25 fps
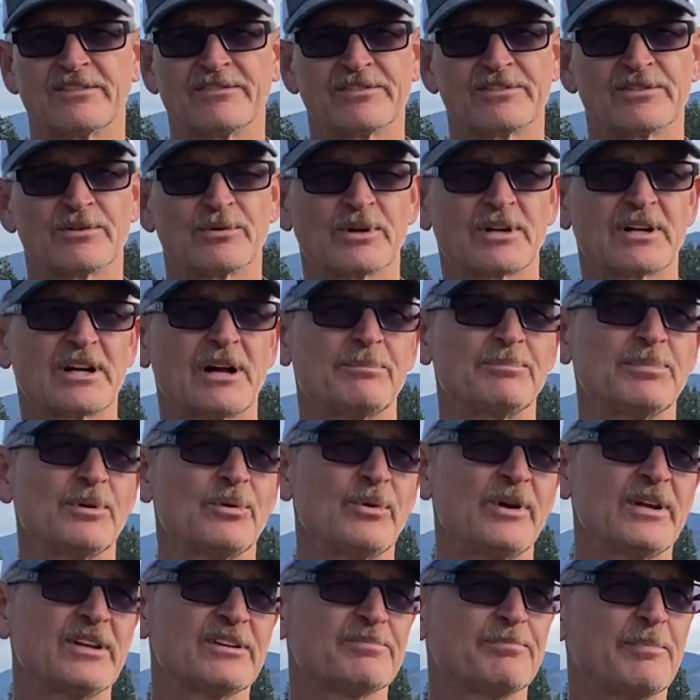So a couple of
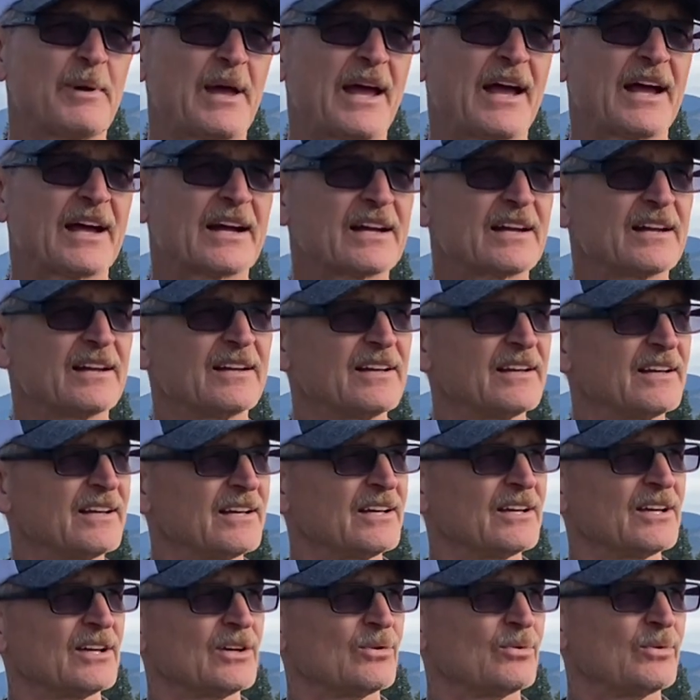weeks back,
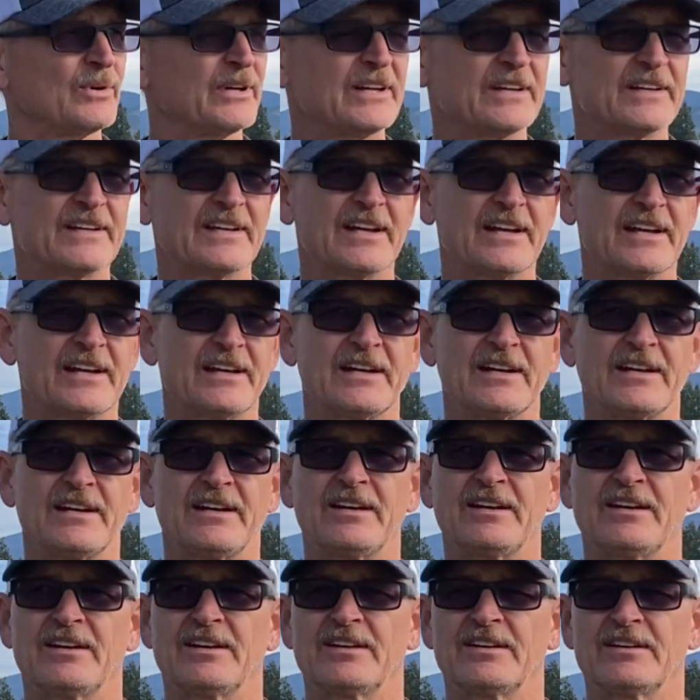we attended
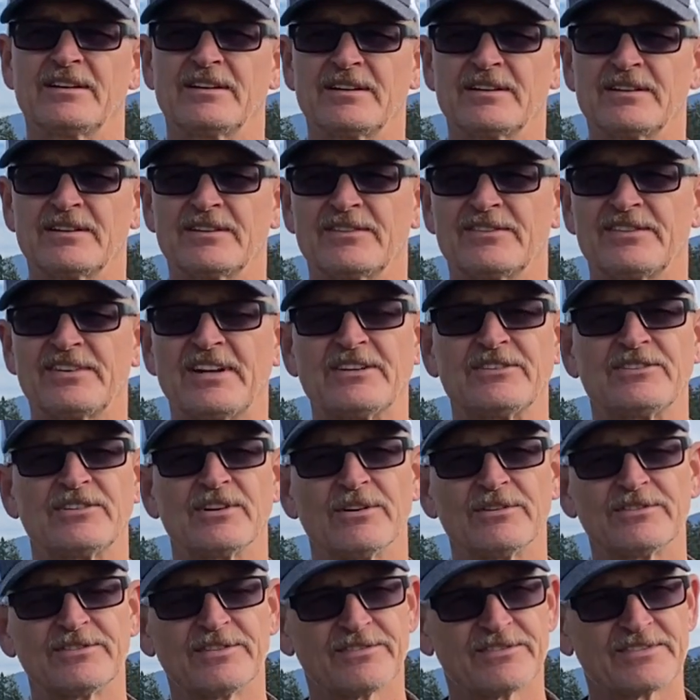St.
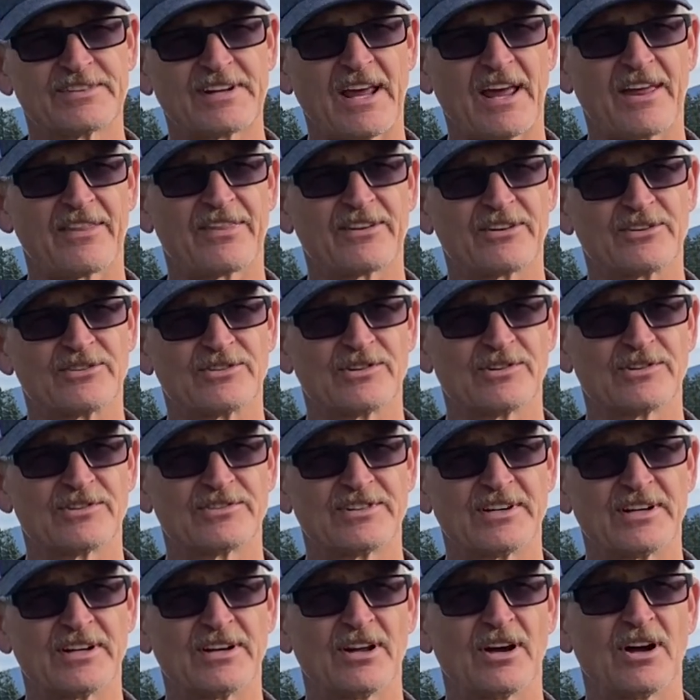Joseph's Catholic Church
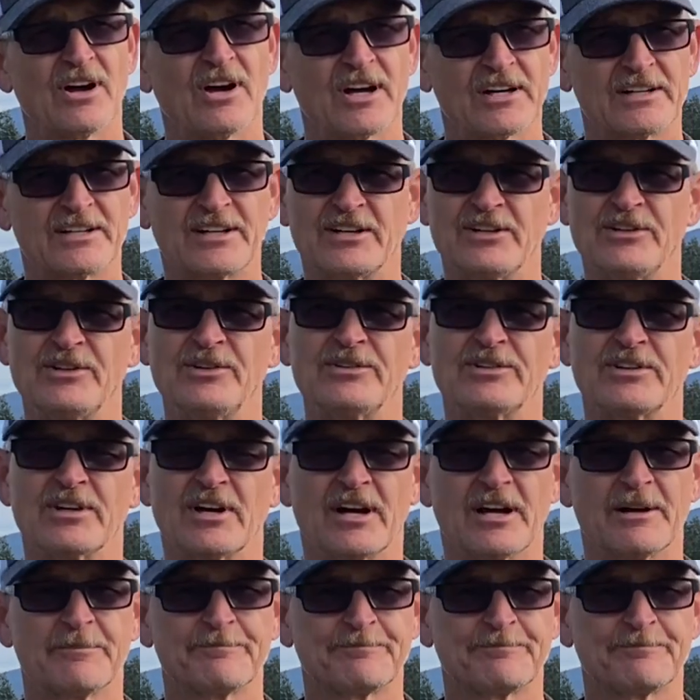in Ogden, Utah,